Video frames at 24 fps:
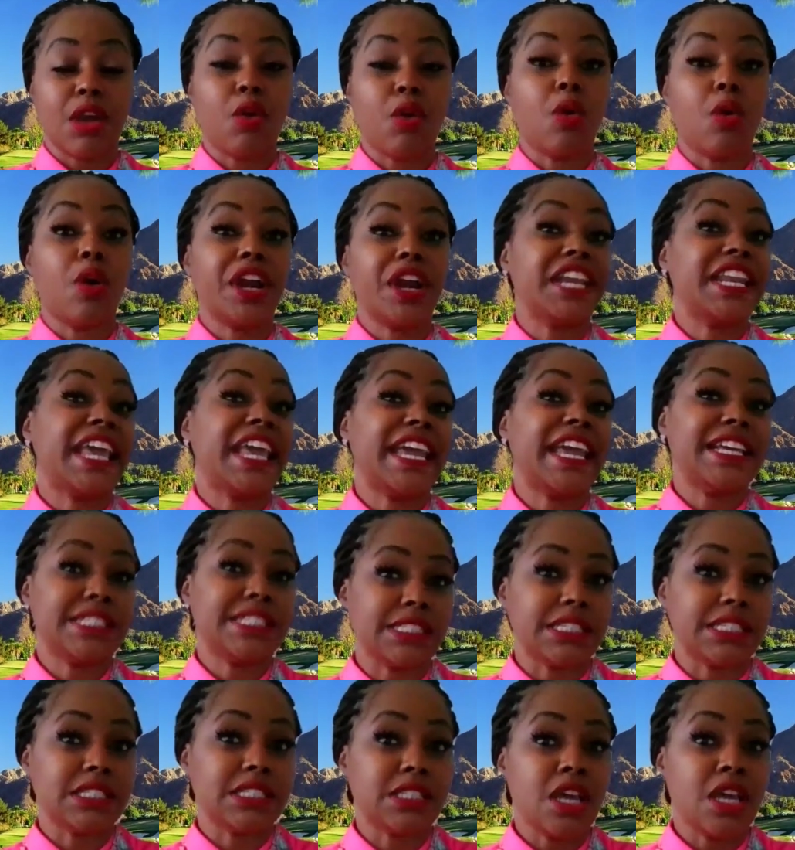or
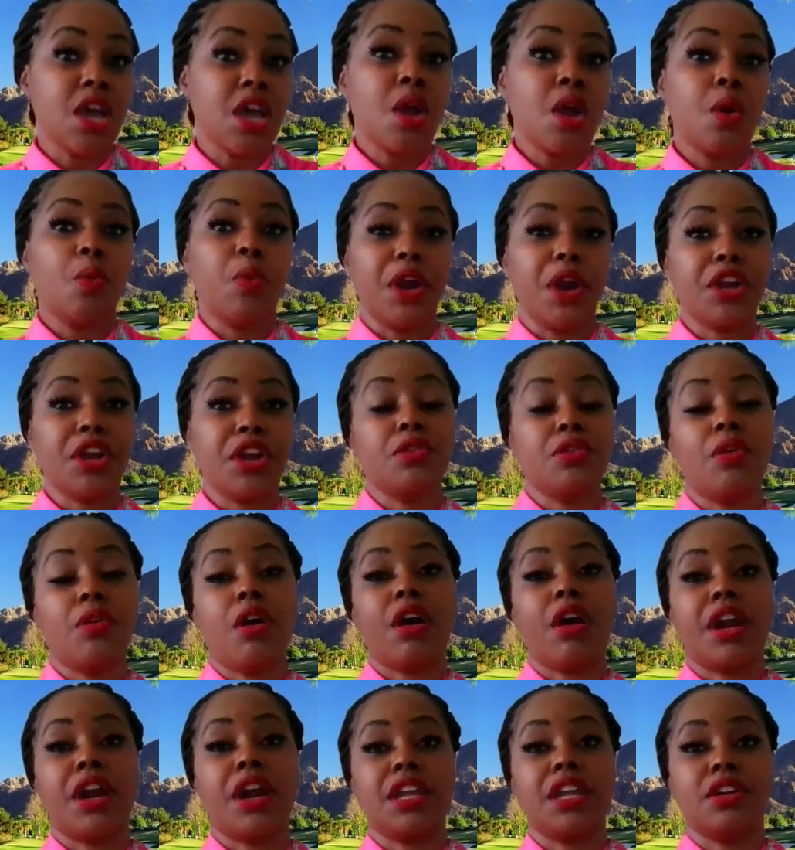enhances where you
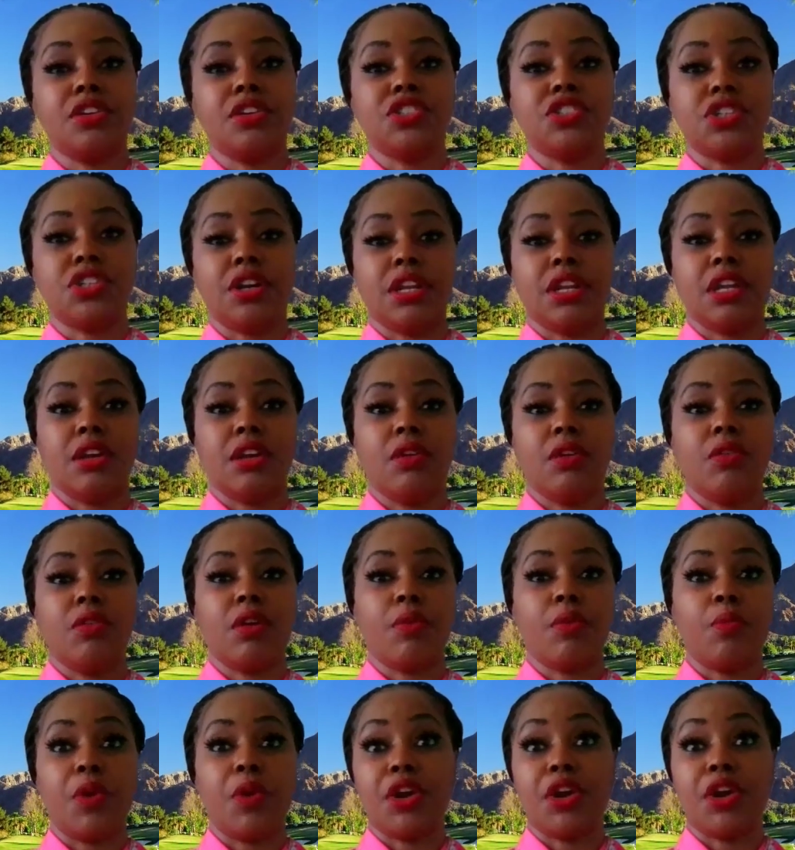are in your journey
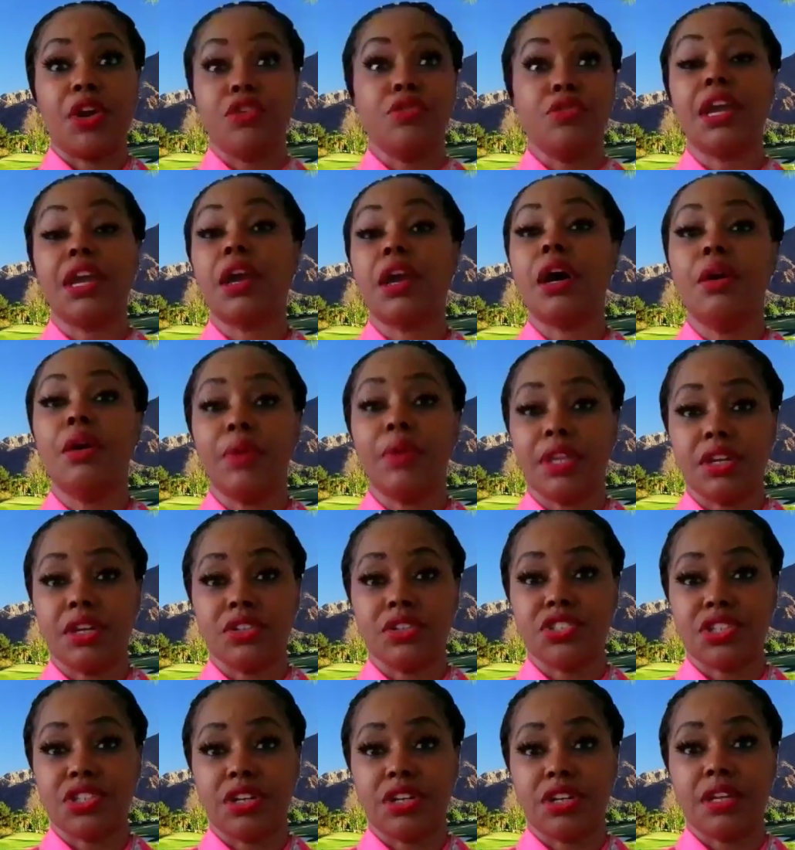or where you can go in
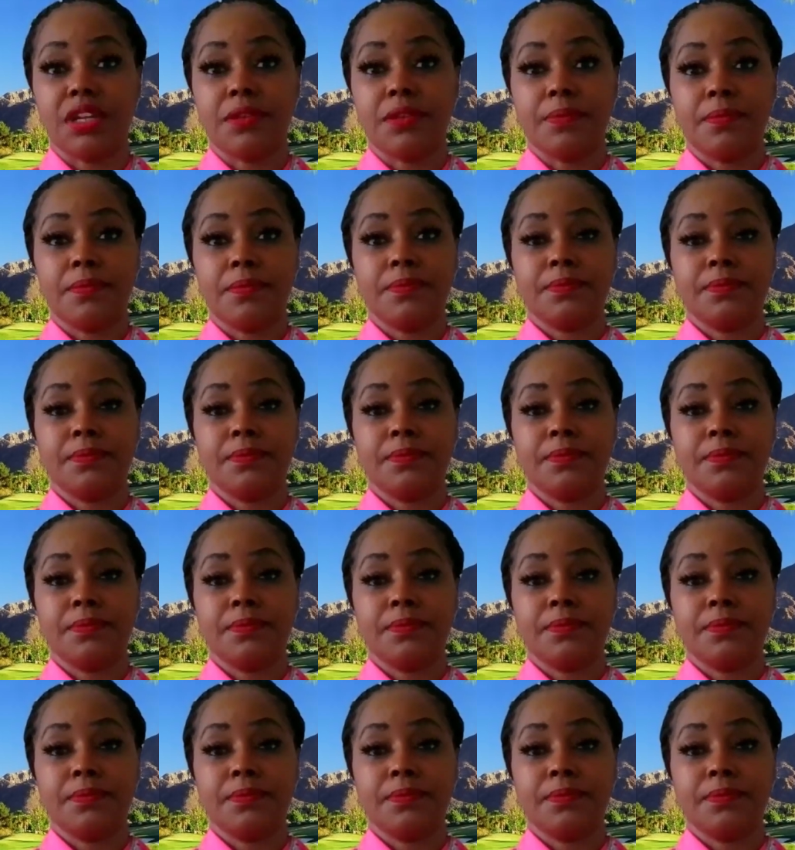your journey.